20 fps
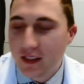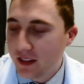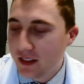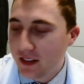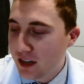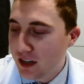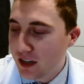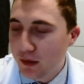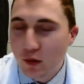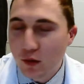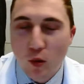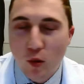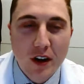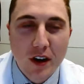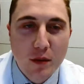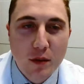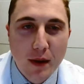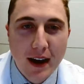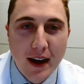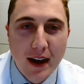need to be worried
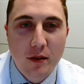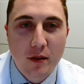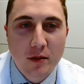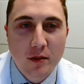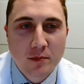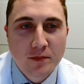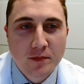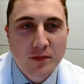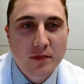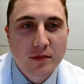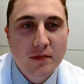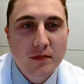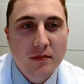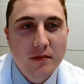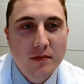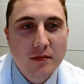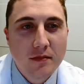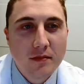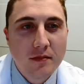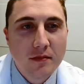about?
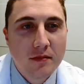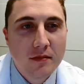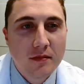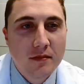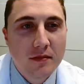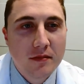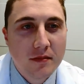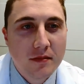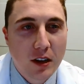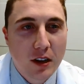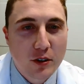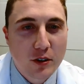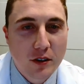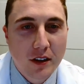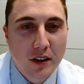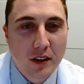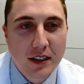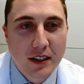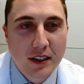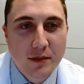Dr.
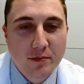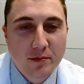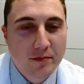Lundy?